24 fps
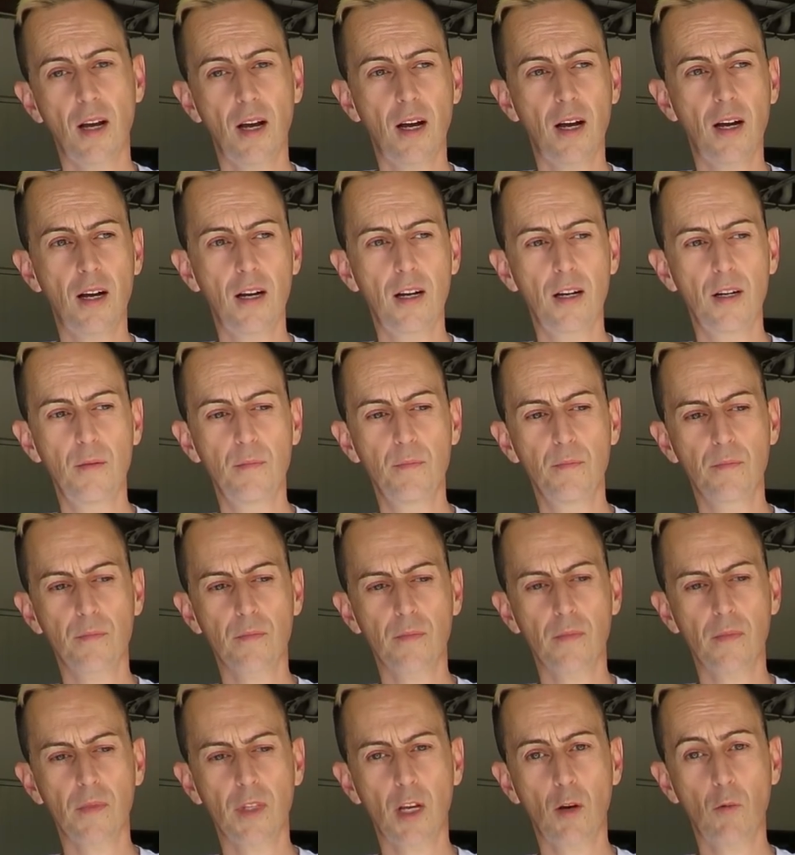
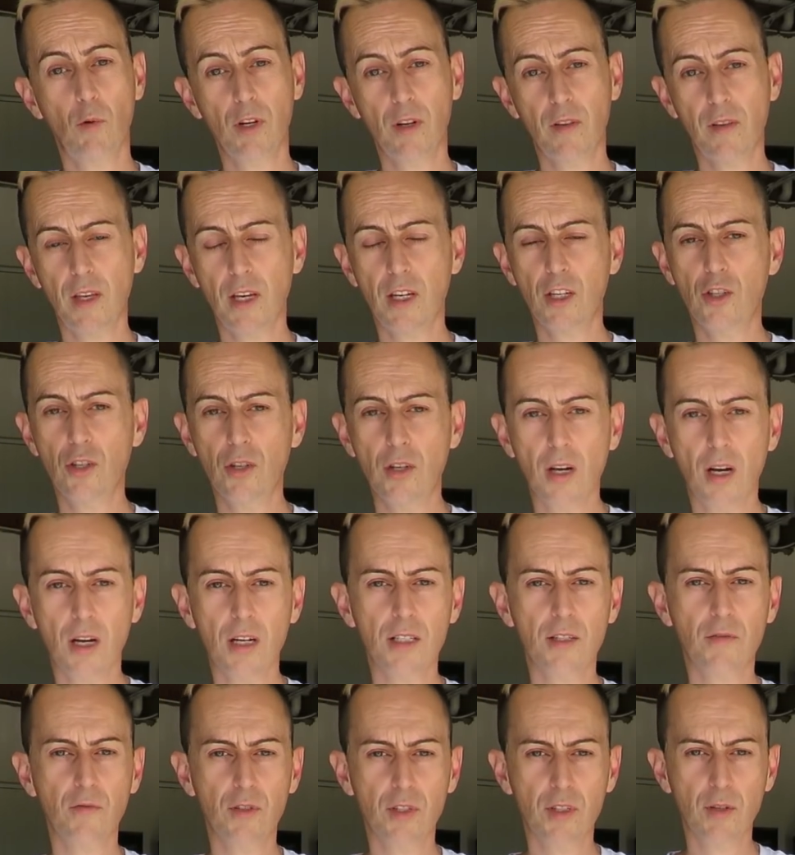I want to thank you
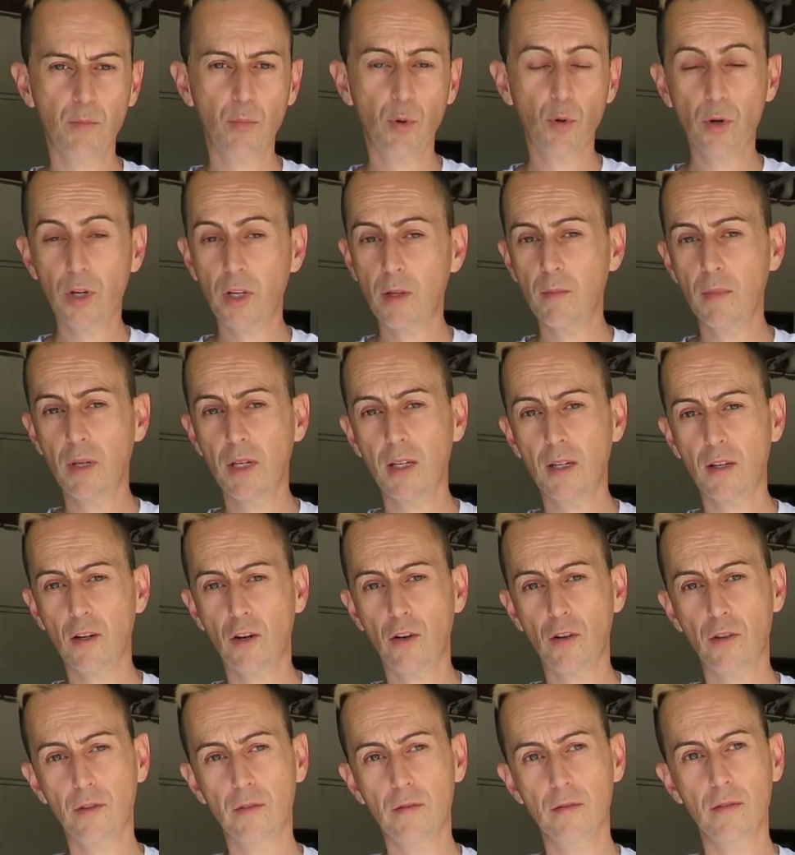guys for supporting me
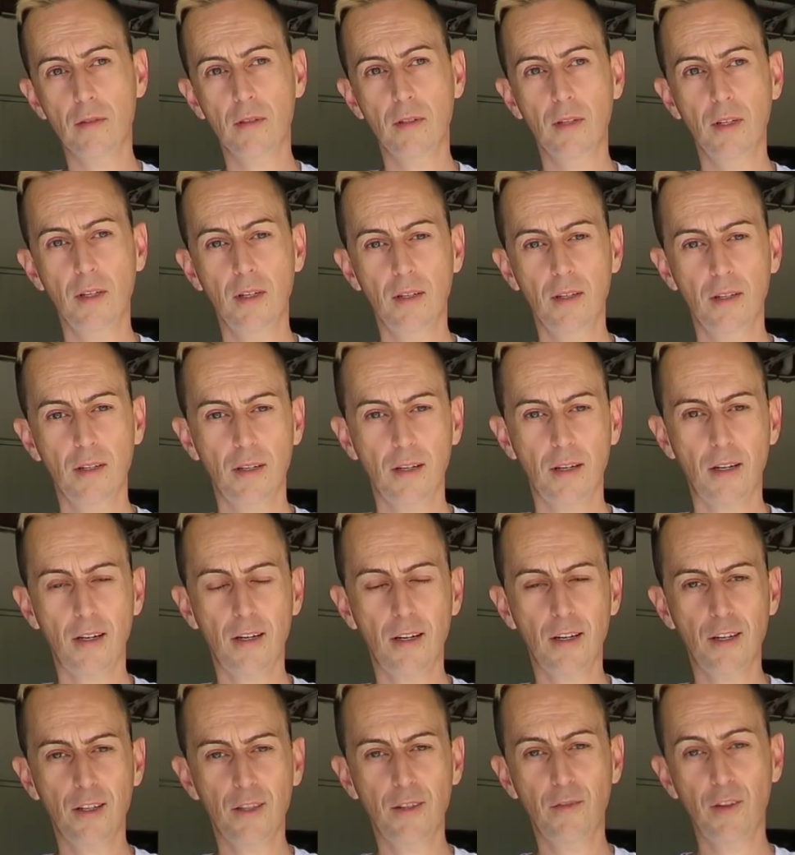on
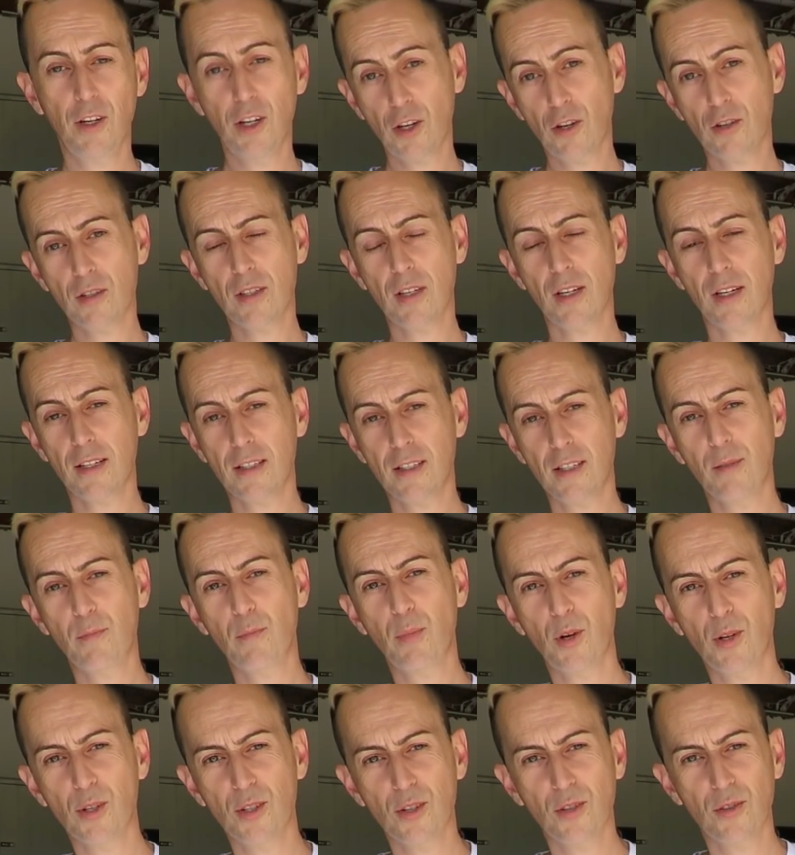the videos that I did
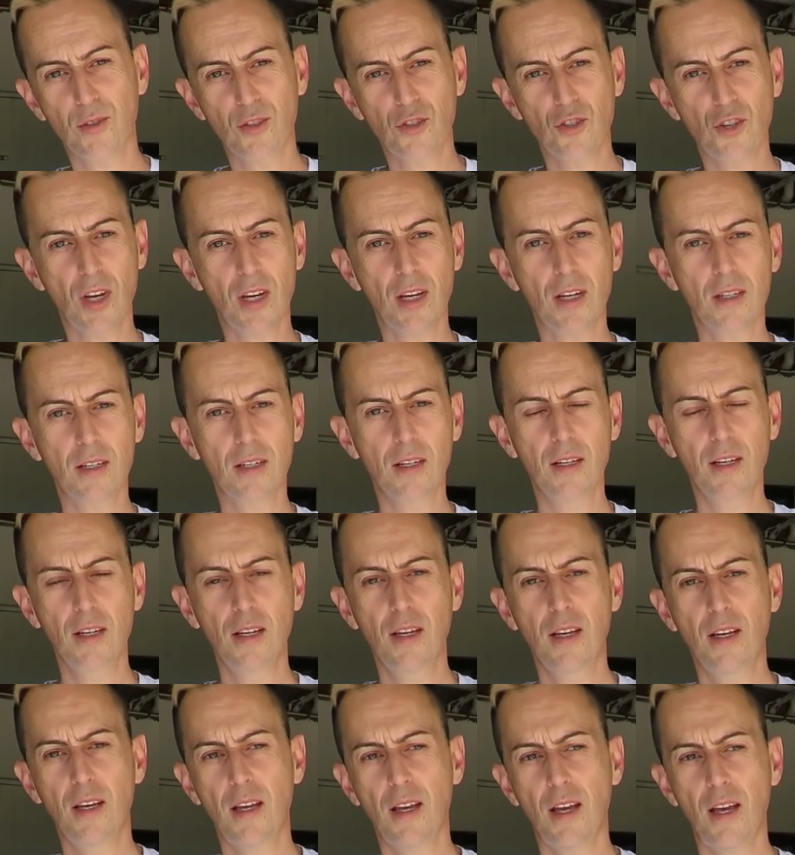post on the Jag,
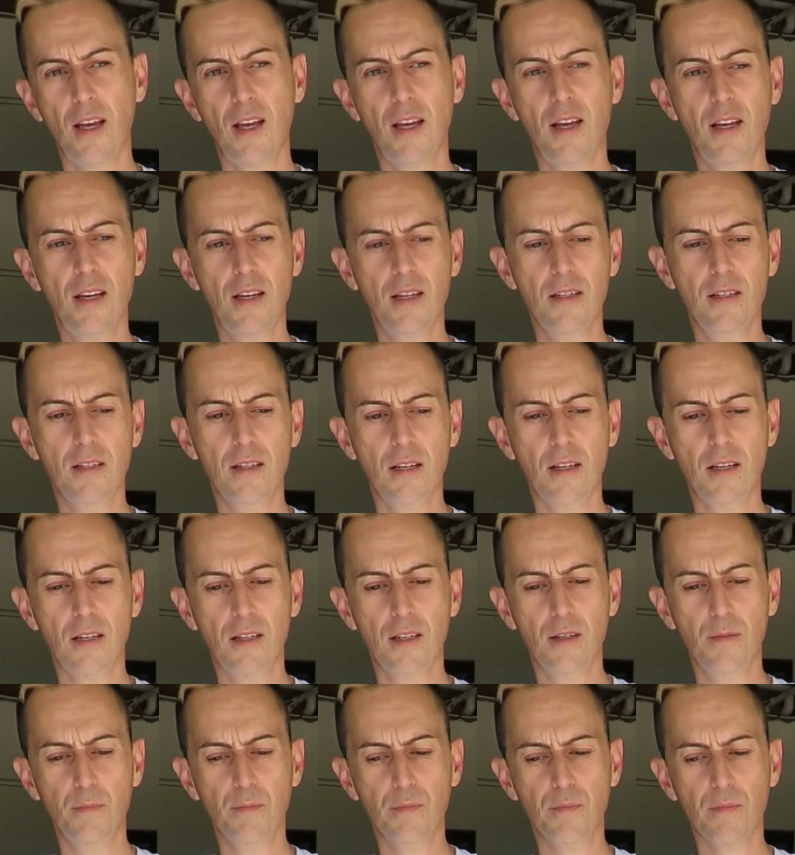and
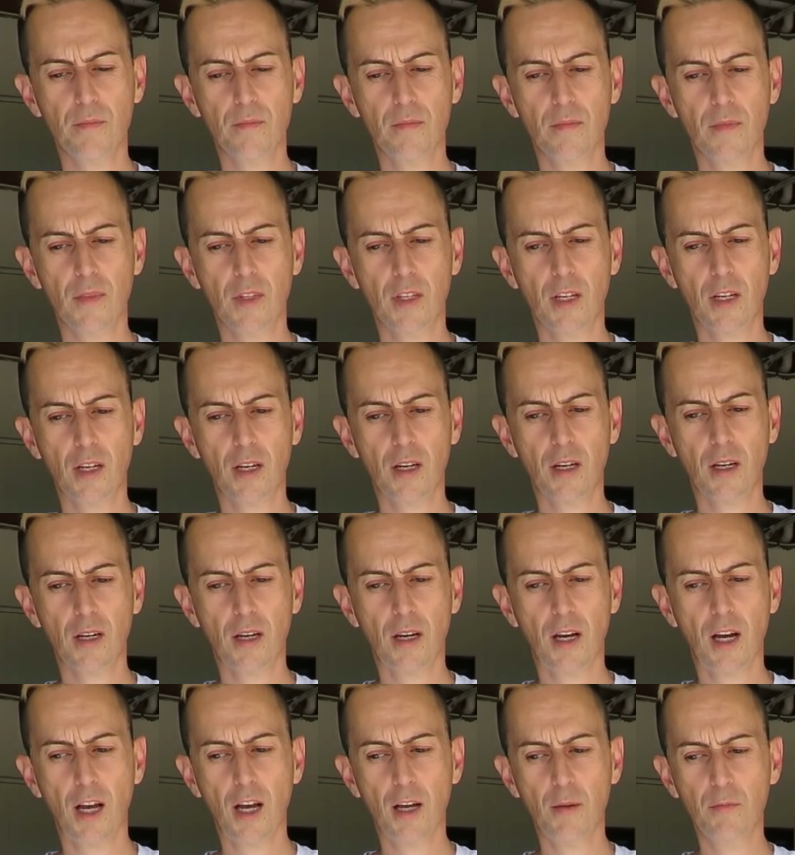
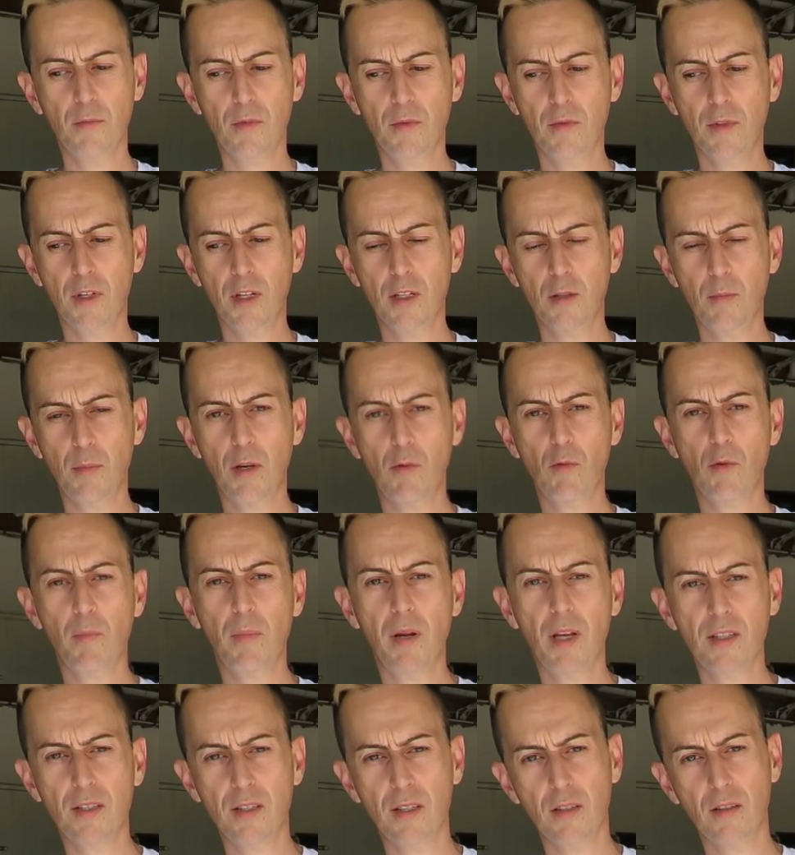I'm going to be
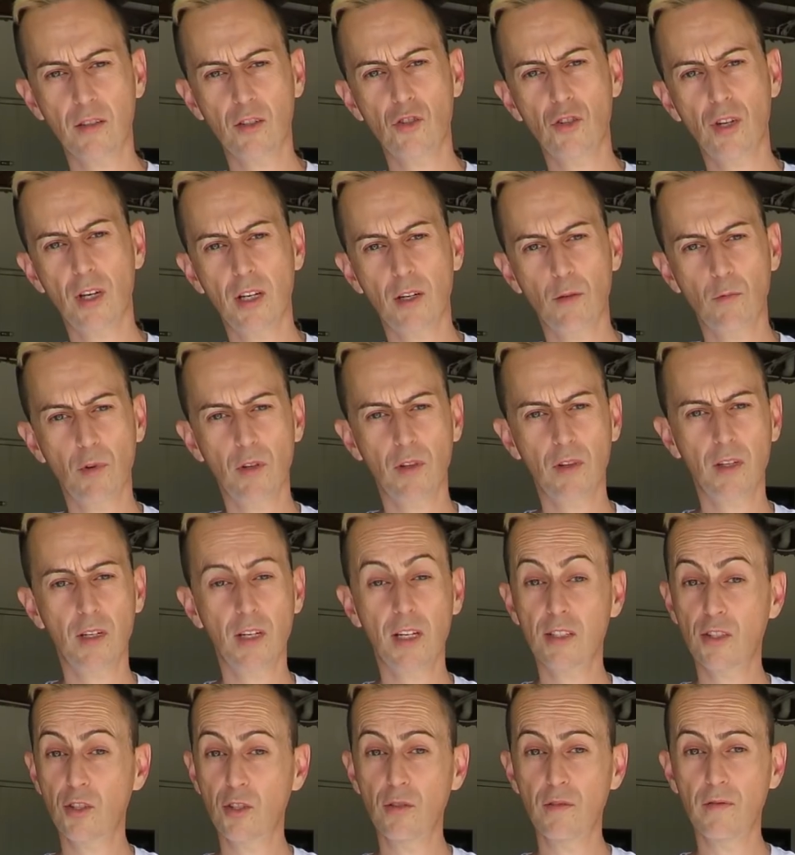replacing the Jag with an
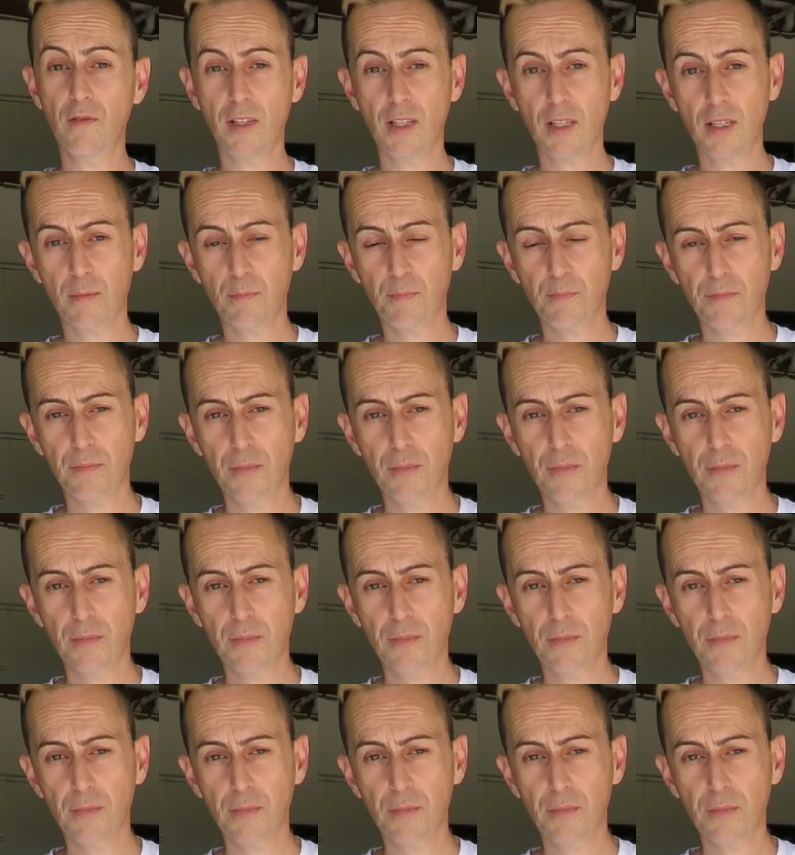SUV,